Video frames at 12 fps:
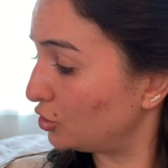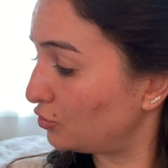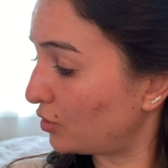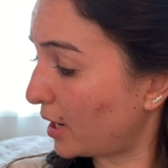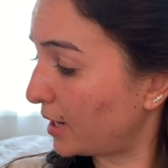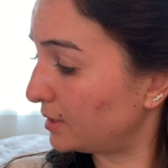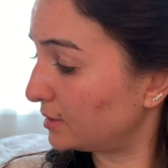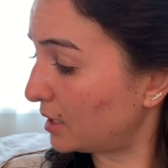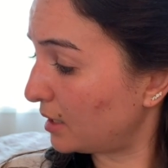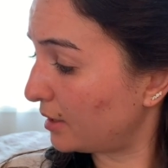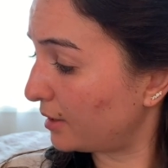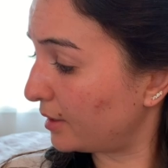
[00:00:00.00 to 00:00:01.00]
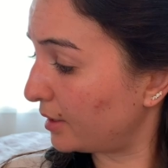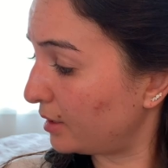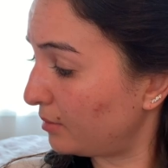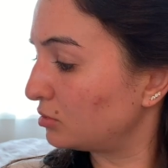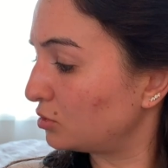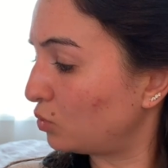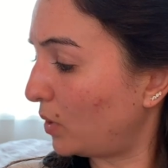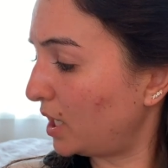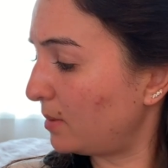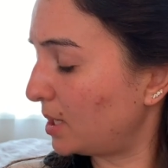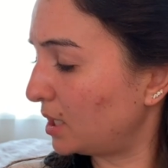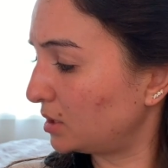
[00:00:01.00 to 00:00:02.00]
Drying time,
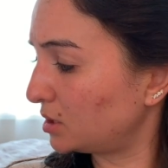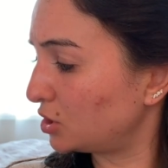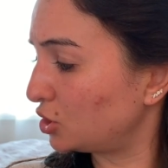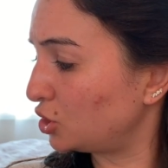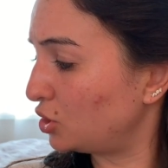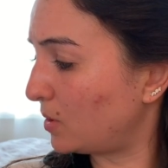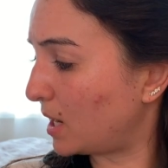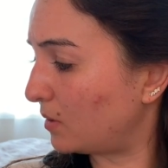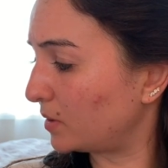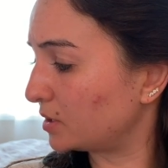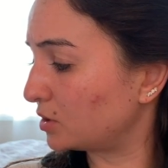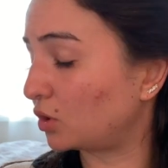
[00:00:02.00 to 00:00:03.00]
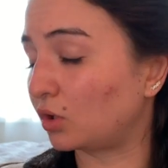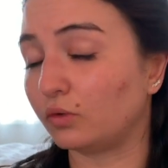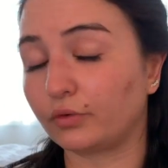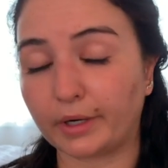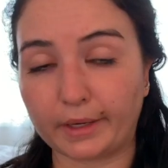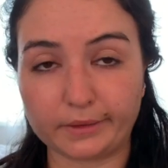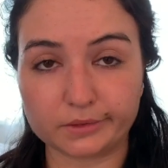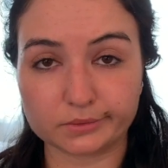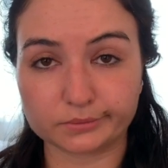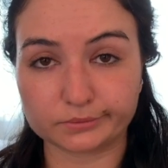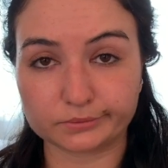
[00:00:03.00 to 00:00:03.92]
20 minutes, 2 hours, or overnight.